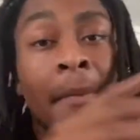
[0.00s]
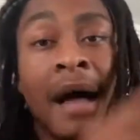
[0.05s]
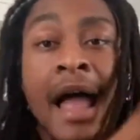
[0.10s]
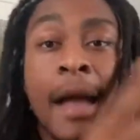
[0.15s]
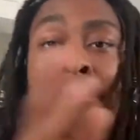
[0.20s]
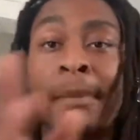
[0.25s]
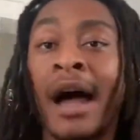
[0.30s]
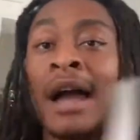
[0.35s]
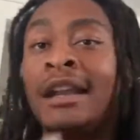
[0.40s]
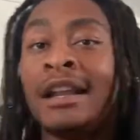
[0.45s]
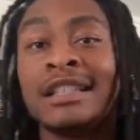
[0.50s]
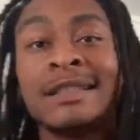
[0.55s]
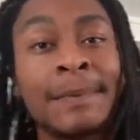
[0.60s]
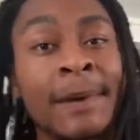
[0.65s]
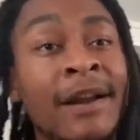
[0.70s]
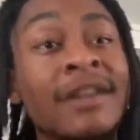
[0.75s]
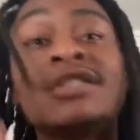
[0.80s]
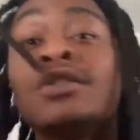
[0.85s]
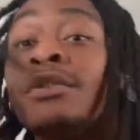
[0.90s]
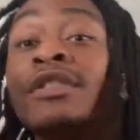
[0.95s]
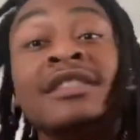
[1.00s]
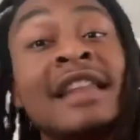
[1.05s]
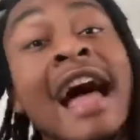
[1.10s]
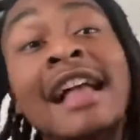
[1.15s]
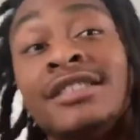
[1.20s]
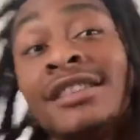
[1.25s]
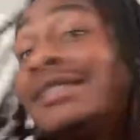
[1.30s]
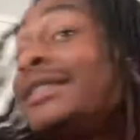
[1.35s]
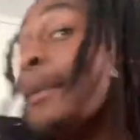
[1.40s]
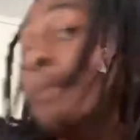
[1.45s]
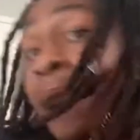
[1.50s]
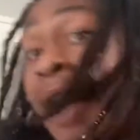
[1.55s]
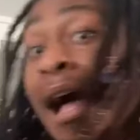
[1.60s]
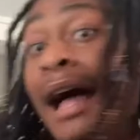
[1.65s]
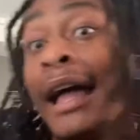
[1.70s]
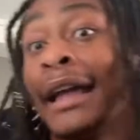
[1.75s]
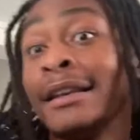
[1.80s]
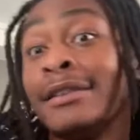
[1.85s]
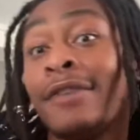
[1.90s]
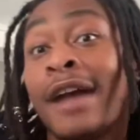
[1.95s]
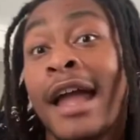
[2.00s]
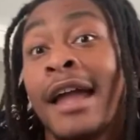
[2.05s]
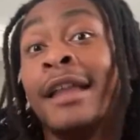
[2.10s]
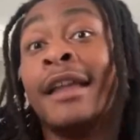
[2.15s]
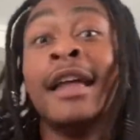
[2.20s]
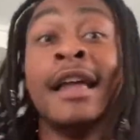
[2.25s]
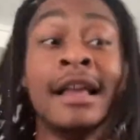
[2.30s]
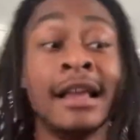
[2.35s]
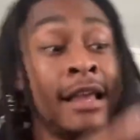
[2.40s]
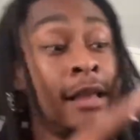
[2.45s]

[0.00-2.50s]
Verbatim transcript: Mind, body, and spirit. So it's not just the mind, right?